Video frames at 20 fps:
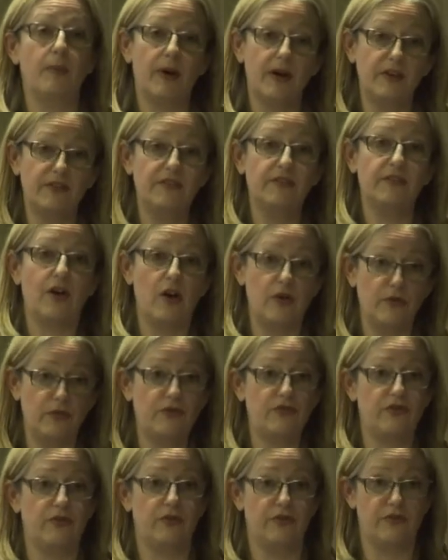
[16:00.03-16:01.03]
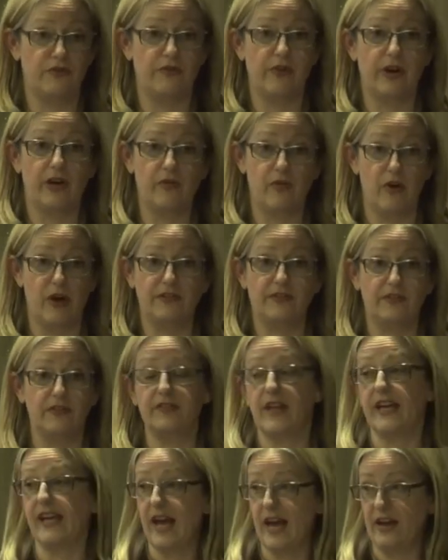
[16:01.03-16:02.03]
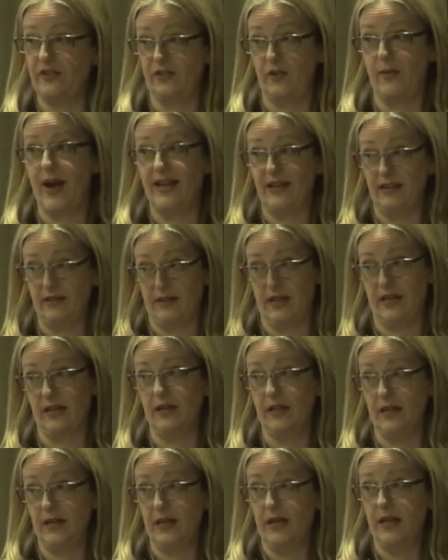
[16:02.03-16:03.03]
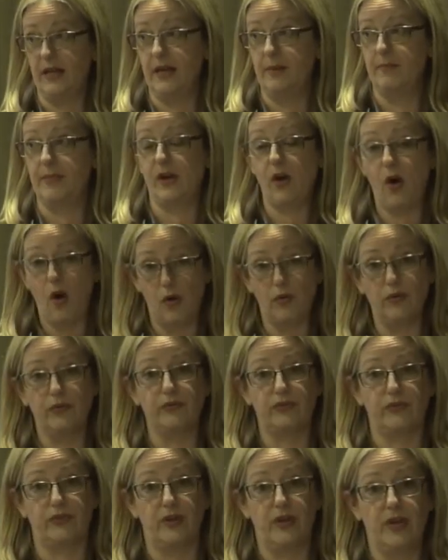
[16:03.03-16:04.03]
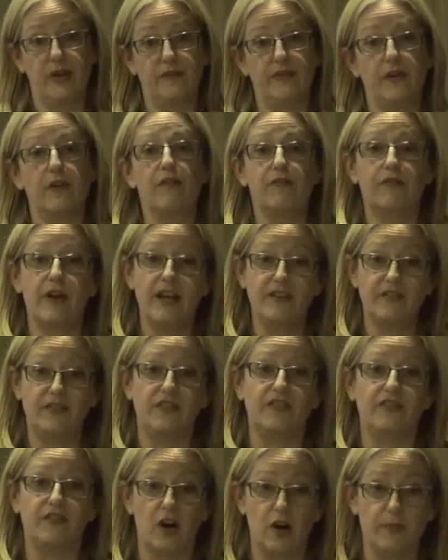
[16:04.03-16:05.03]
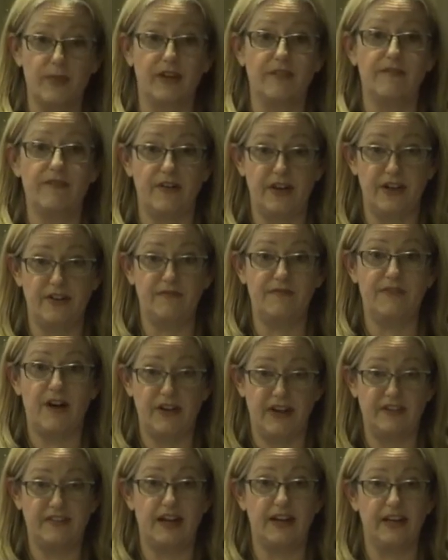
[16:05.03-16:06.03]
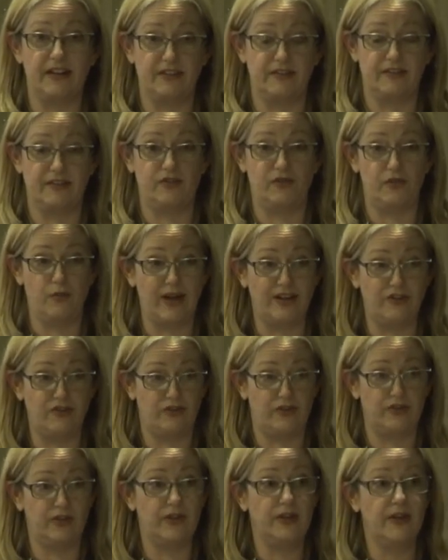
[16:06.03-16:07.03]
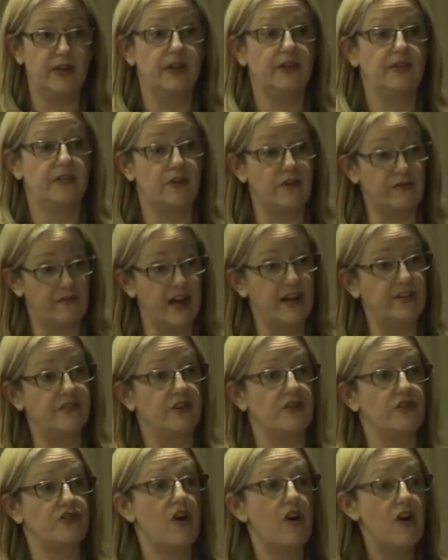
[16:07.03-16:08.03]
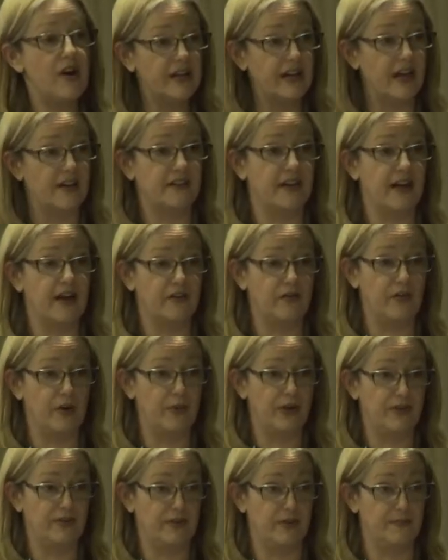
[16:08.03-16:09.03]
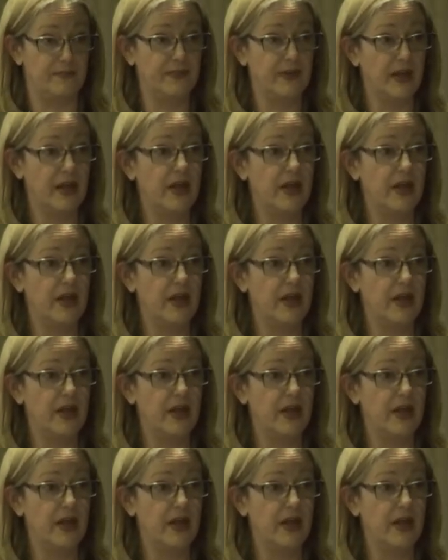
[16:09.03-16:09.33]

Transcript: person's own children are in crisis, they can't do anything because they're afraid of disturbing a very, very delicate situation. They're afraid of their child getting angry with them.